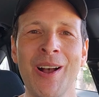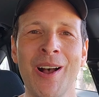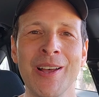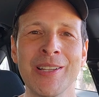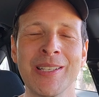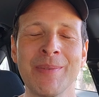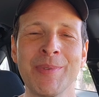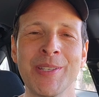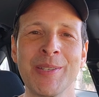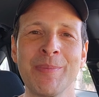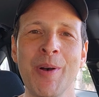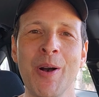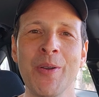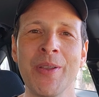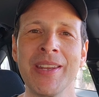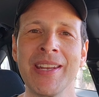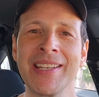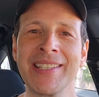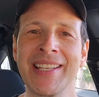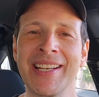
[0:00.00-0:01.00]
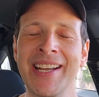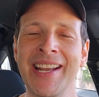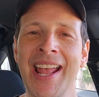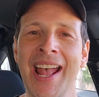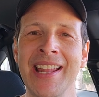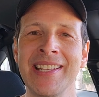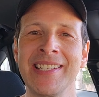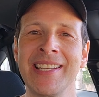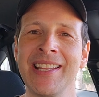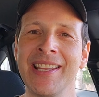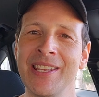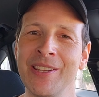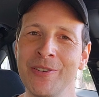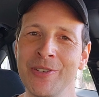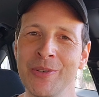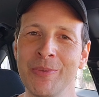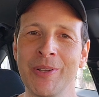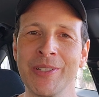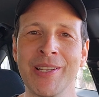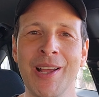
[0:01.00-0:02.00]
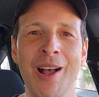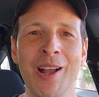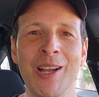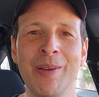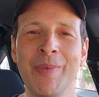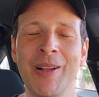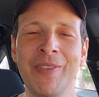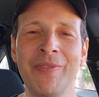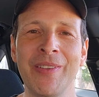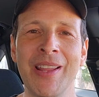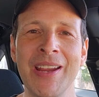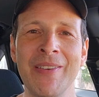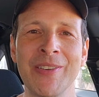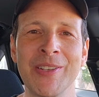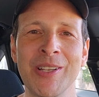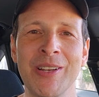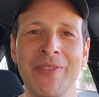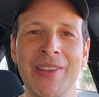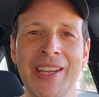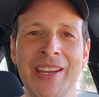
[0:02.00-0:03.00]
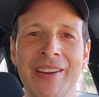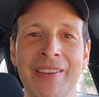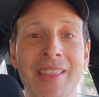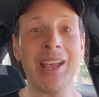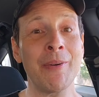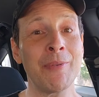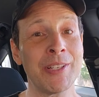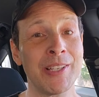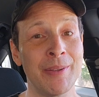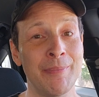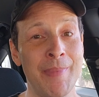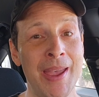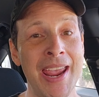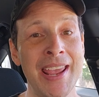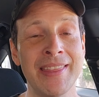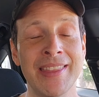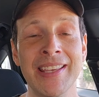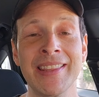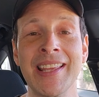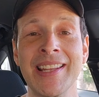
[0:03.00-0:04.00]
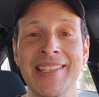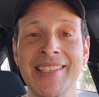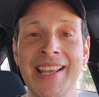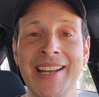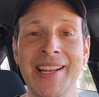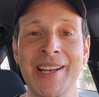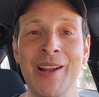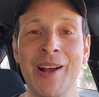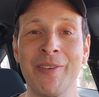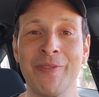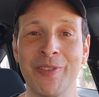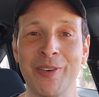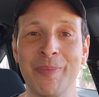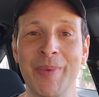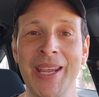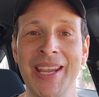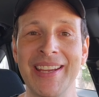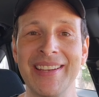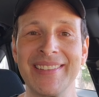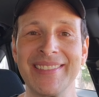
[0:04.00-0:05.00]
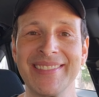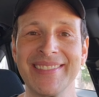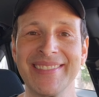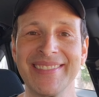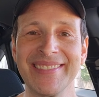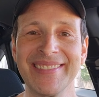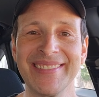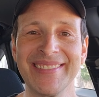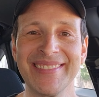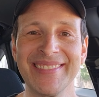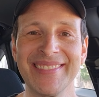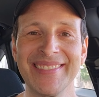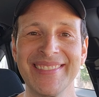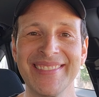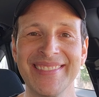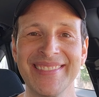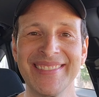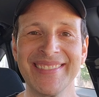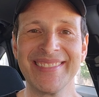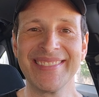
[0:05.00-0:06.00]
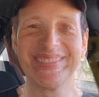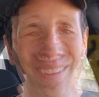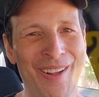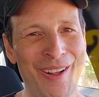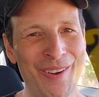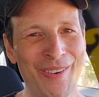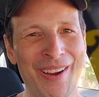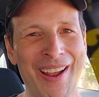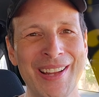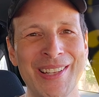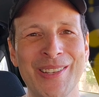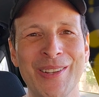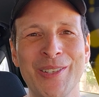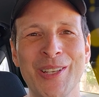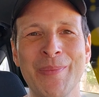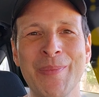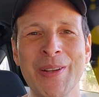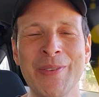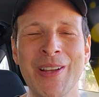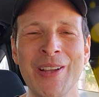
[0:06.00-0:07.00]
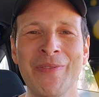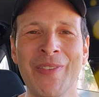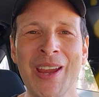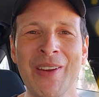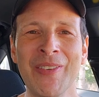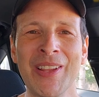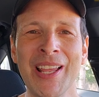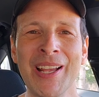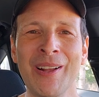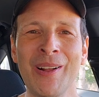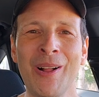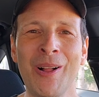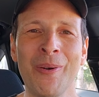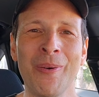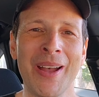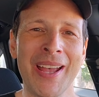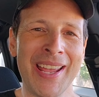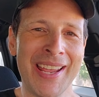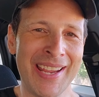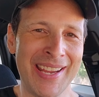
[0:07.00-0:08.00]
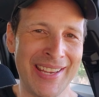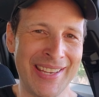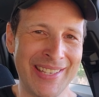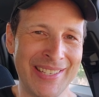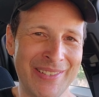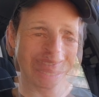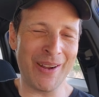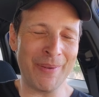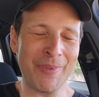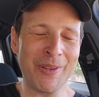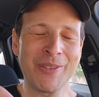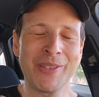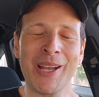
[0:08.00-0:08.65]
awesome smokiness that it adds to the usual Taco Bell flavors over here. That was the main thing that set it off for me. Alright, so do me a quick favor like always. Drop those